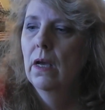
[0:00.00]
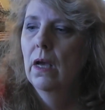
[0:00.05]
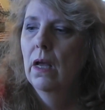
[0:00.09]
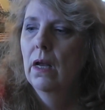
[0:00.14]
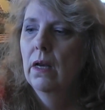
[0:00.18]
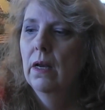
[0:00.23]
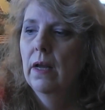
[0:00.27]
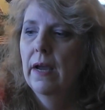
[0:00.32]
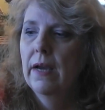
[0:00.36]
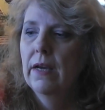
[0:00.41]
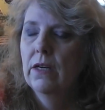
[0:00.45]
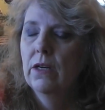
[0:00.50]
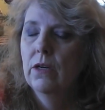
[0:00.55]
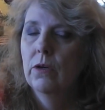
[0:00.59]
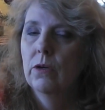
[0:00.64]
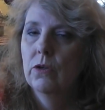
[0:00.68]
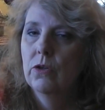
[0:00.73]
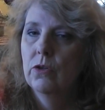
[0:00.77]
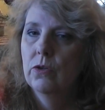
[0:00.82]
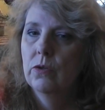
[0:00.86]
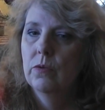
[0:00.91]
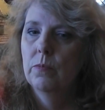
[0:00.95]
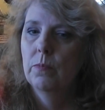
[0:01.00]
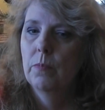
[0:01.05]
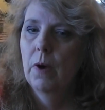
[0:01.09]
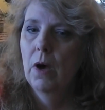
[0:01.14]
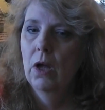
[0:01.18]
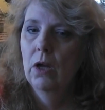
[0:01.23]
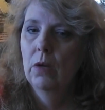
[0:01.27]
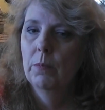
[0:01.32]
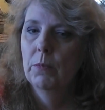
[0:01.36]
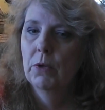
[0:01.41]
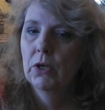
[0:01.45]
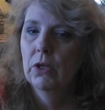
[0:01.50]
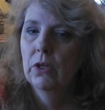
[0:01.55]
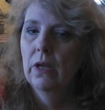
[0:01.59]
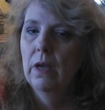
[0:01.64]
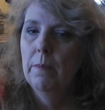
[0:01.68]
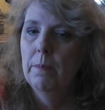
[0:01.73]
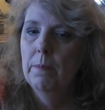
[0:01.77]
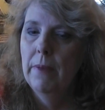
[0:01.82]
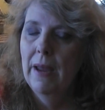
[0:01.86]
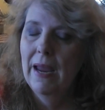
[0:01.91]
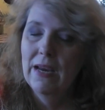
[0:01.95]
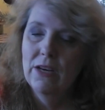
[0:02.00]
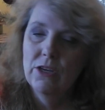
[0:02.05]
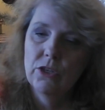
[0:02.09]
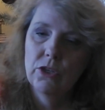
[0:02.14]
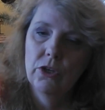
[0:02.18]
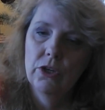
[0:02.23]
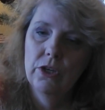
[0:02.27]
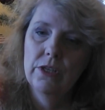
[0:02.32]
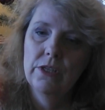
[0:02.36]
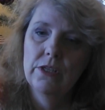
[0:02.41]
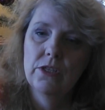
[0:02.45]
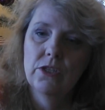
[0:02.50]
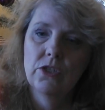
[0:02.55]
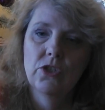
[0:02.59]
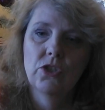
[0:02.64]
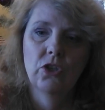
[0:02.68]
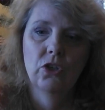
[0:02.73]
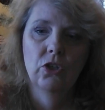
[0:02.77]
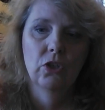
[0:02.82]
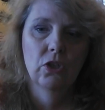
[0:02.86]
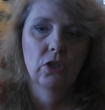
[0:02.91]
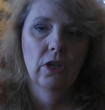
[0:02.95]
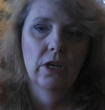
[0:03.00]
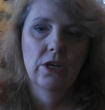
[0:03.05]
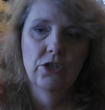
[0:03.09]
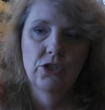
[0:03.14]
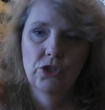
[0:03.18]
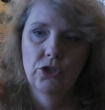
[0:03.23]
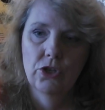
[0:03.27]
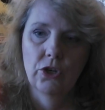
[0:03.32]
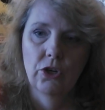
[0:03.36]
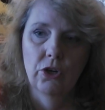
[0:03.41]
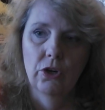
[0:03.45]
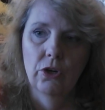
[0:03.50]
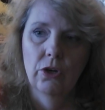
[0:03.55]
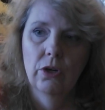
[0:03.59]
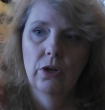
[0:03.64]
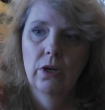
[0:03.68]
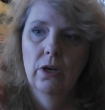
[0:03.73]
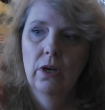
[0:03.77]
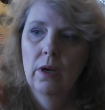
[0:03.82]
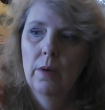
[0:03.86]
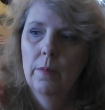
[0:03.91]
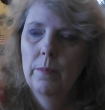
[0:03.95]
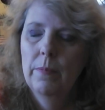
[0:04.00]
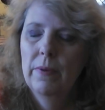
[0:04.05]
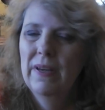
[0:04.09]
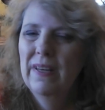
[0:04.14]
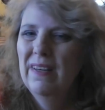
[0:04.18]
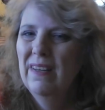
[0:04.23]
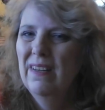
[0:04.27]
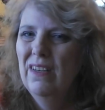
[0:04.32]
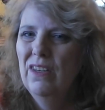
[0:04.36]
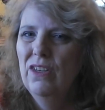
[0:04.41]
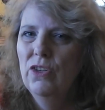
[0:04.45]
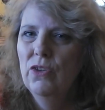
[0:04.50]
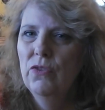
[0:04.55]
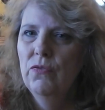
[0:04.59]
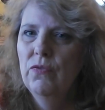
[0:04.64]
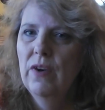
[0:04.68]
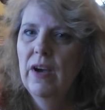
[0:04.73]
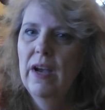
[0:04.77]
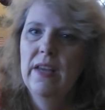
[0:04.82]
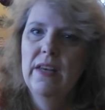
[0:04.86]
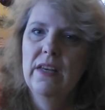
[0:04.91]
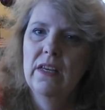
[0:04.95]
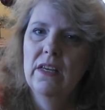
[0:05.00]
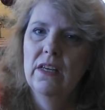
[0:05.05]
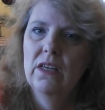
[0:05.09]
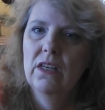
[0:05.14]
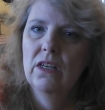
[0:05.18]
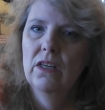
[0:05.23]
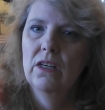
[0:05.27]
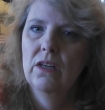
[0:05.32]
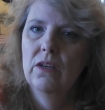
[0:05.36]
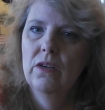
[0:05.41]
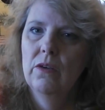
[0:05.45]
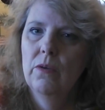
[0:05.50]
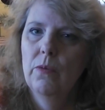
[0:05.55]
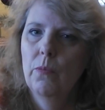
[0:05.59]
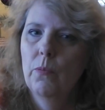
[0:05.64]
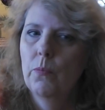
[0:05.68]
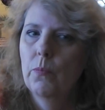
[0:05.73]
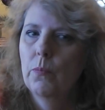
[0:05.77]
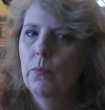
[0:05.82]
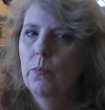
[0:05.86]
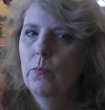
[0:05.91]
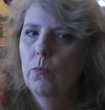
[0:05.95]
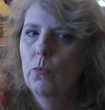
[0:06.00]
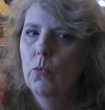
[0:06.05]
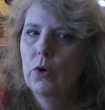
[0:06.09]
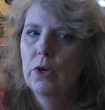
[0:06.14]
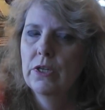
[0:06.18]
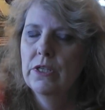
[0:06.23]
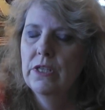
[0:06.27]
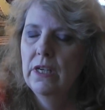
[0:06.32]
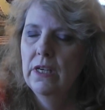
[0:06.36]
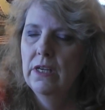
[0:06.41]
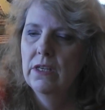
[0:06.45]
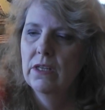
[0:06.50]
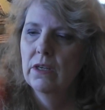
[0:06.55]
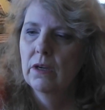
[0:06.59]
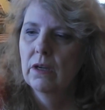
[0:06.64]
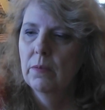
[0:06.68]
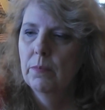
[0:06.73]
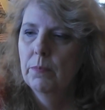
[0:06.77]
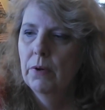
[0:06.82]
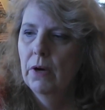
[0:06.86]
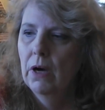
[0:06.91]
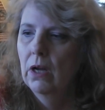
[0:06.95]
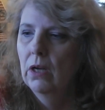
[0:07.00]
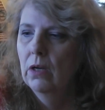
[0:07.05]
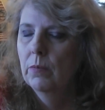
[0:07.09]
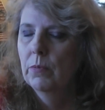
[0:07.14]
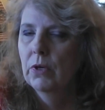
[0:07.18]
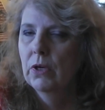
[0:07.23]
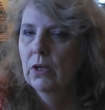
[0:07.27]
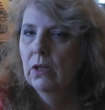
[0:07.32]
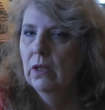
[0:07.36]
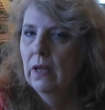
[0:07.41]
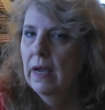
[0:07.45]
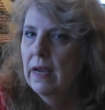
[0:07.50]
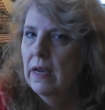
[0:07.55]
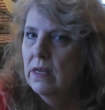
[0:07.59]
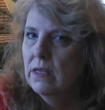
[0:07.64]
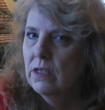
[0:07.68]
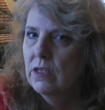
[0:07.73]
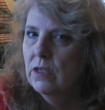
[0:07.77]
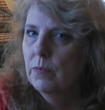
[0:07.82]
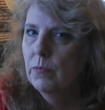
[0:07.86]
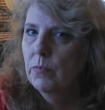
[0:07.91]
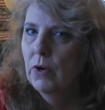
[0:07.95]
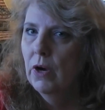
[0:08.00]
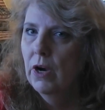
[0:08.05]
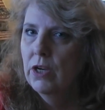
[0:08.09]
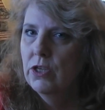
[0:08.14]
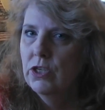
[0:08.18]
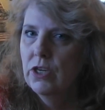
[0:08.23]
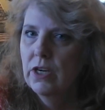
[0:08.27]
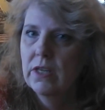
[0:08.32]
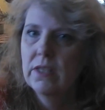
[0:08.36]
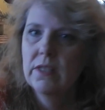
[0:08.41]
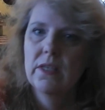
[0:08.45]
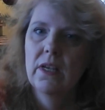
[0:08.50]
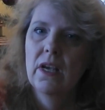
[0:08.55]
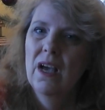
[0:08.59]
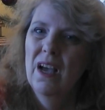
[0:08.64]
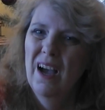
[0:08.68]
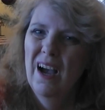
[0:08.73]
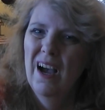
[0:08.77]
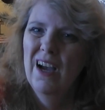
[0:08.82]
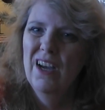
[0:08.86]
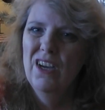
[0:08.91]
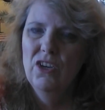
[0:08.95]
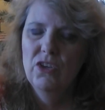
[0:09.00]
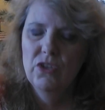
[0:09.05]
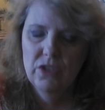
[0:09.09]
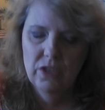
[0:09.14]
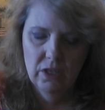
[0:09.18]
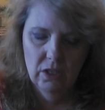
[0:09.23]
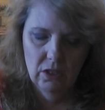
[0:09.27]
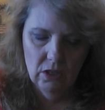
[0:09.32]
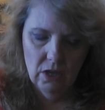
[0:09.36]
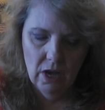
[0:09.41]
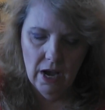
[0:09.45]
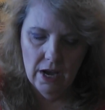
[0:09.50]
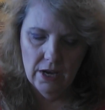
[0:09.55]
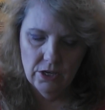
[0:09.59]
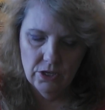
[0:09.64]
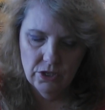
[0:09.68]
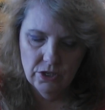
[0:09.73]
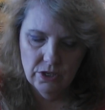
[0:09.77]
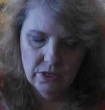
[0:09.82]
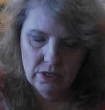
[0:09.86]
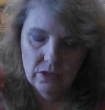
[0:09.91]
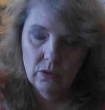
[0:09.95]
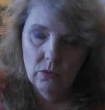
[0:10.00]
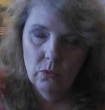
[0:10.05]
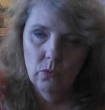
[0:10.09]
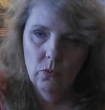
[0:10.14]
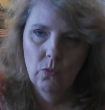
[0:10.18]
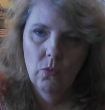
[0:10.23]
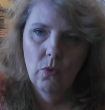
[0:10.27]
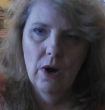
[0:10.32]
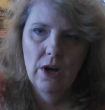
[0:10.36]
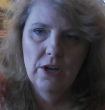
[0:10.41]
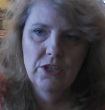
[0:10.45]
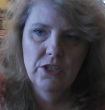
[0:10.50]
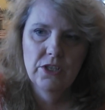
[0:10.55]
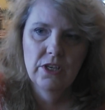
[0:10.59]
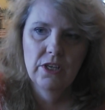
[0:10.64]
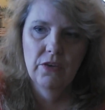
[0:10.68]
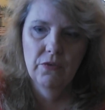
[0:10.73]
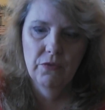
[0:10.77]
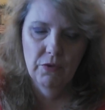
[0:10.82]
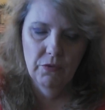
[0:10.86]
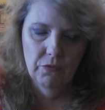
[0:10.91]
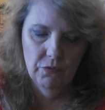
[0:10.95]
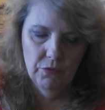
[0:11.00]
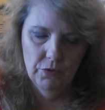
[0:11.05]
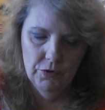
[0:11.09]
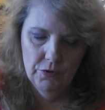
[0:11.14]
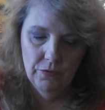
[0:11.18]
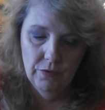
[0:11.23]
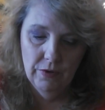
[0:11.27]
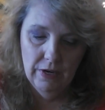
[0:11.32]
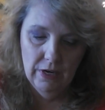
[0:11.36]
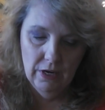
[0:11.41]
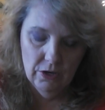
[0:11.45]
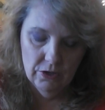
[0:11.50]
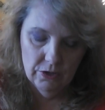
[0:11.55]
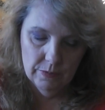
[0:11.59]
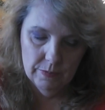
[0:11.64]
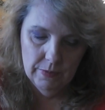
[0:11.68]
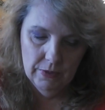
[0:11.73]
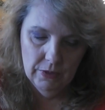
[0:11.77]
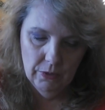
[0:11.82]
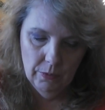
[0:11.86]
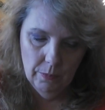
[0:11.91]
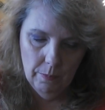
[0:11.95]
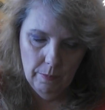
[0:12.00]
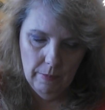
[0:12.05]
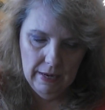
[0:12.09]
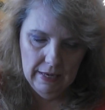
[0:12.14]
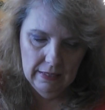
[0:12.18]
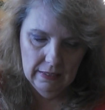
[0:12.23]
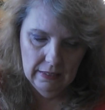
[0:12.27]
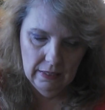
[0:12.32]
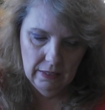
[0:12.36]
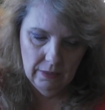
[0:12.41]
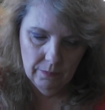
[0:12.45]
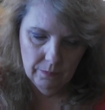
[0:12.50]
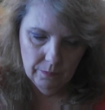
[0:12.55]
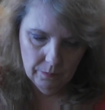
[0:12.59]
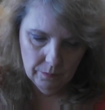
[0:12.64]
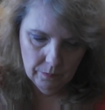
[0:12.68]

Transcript: like polymer clay baked goods to look like sugar. But you'll find it worked into polymer clay in some projects. I use it a lot. Just watch the different food videos mainly.